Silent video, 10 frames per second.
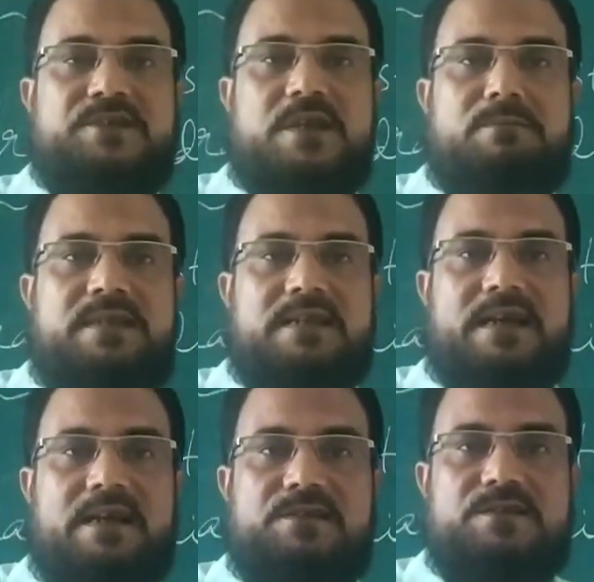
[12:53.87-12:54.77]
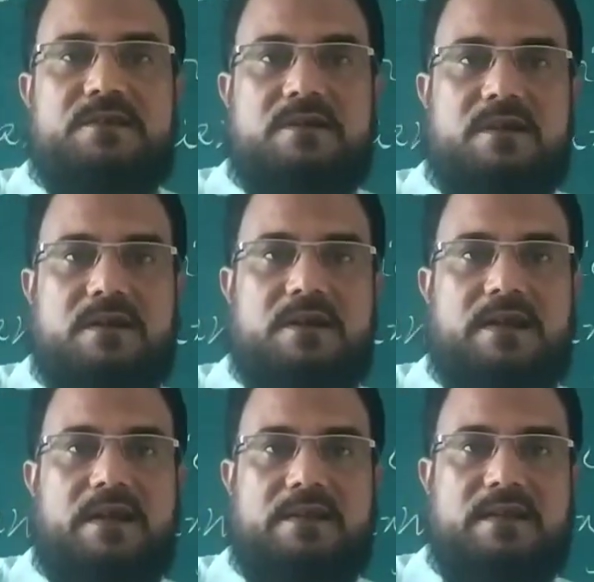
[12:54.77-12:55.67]
means something that
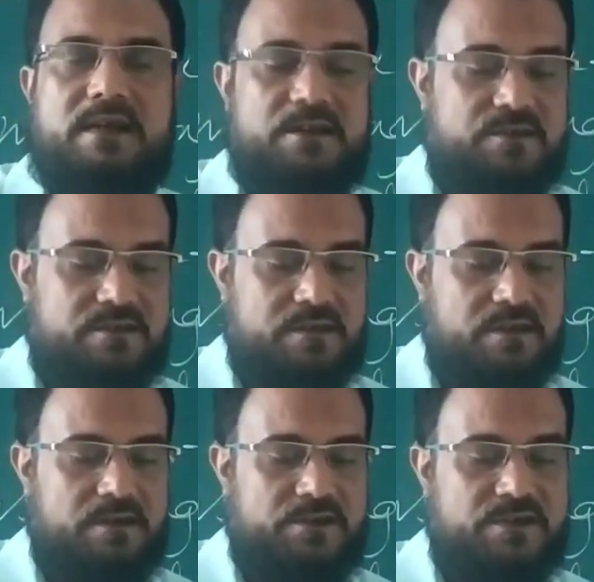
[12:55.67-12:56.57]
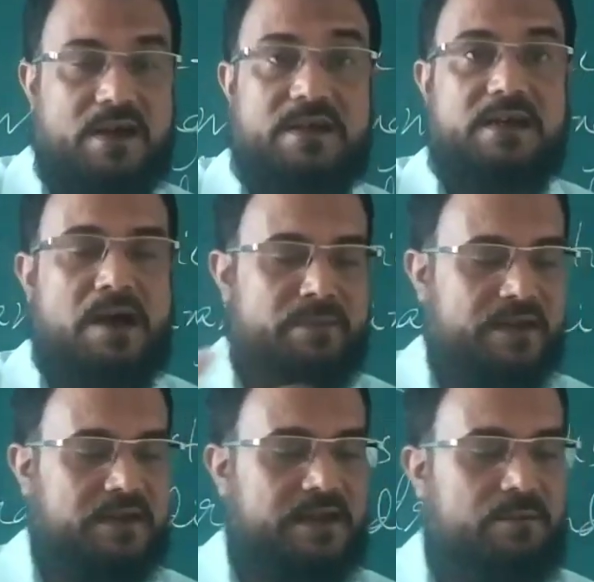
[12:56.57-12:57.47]
has started coming.